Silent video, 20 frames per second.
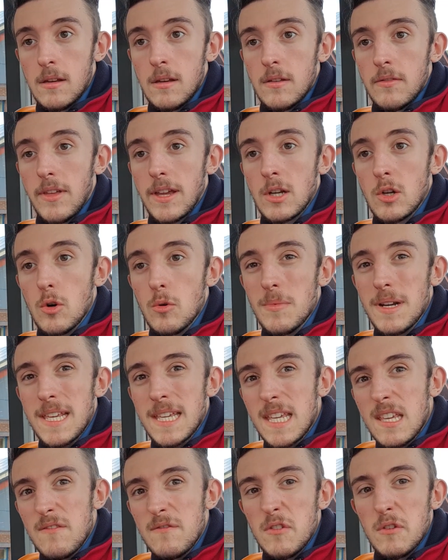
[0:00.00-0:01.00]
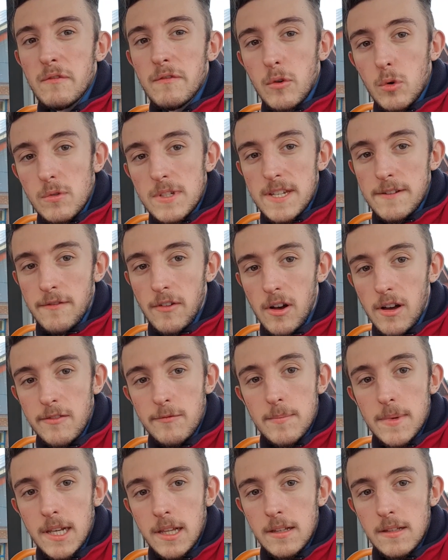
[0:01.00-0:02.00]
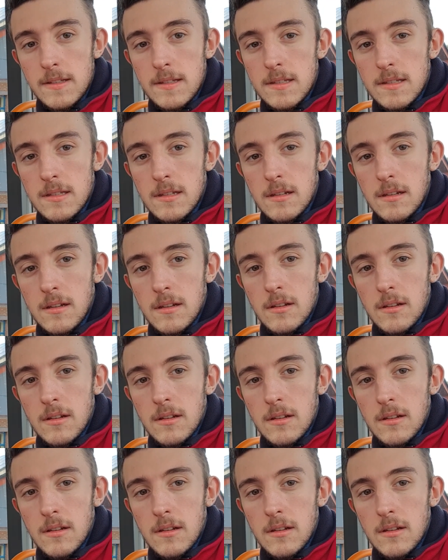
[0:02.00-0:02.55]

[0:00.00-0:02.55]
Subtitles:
They normally give you 45 minutes.